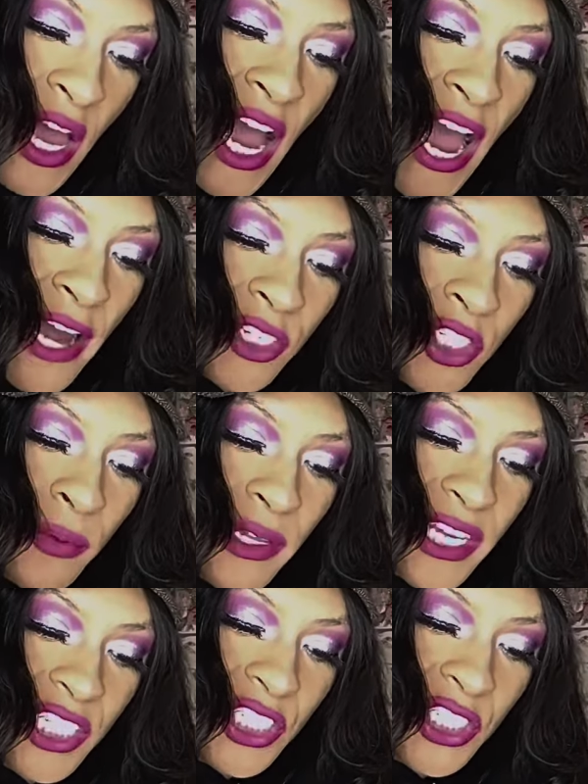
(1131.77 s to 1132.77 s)
How's your
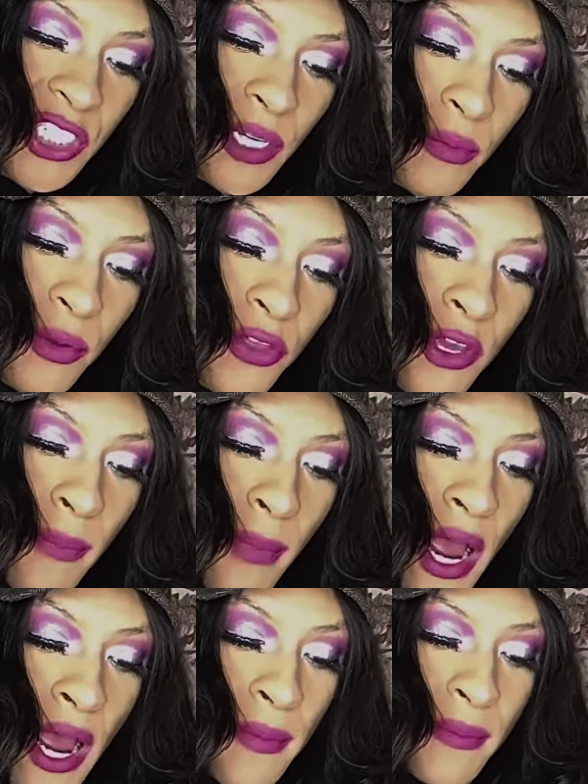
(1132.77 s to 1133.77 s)
relationship with your
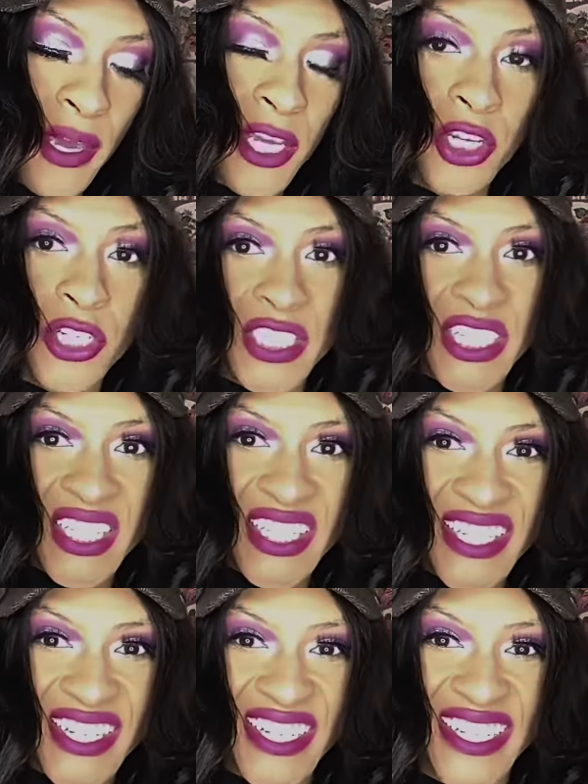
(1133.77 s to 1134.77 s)
mom and your
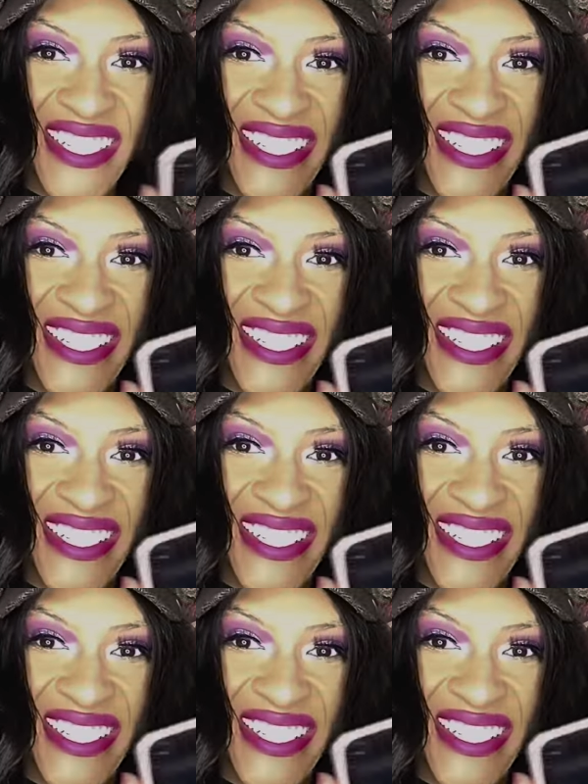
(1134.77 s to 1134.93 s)
sister?